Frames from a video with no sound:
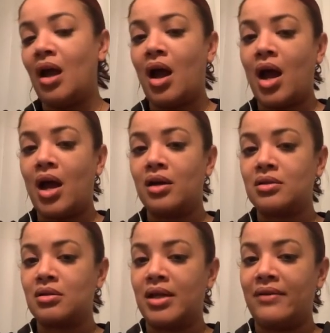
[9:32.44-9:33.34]
I
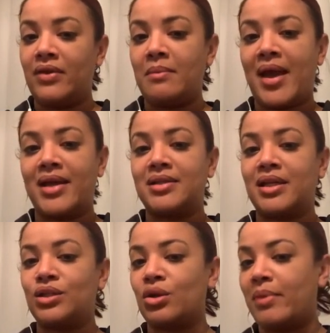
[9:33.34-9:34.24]
also give them
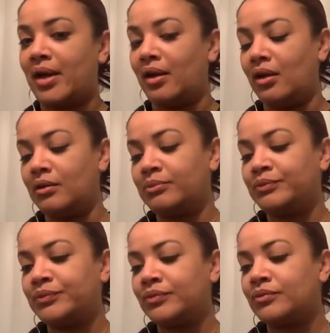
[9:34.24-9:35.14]
ancestor money
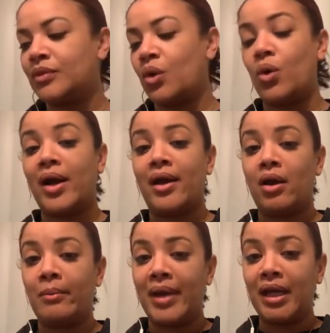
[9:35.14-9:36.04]
or hell
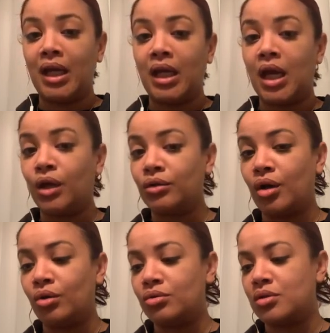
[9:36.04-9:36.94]
money, hell
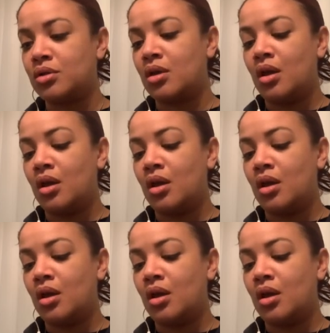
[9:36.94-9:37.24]
notes.